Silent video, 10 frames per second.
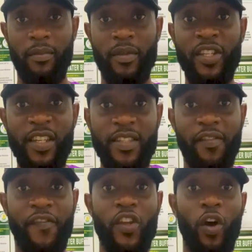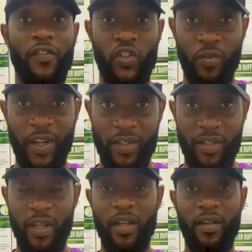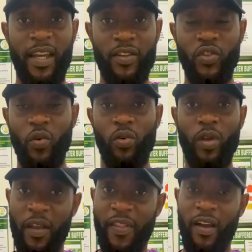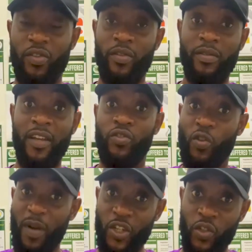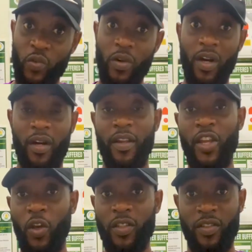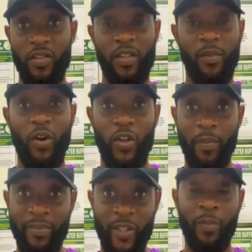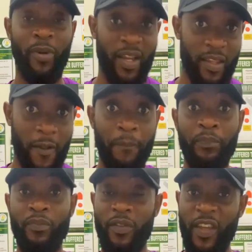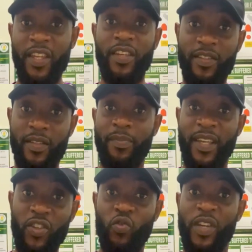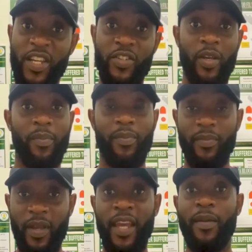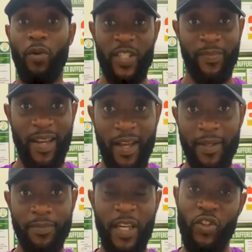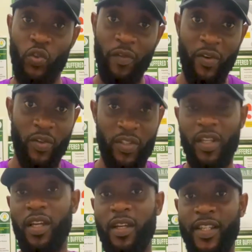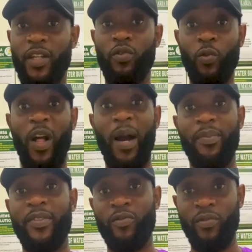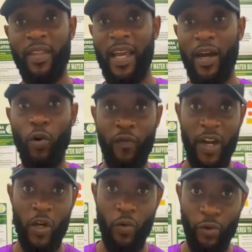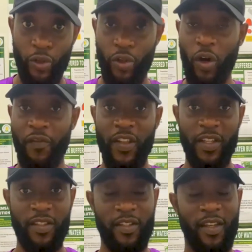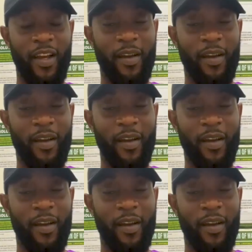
yeast feed off sugars, and so if there's too much sugar in your system or in your body, the yeast begins to eat them and multiply, and so of course they will have their overgrowth of these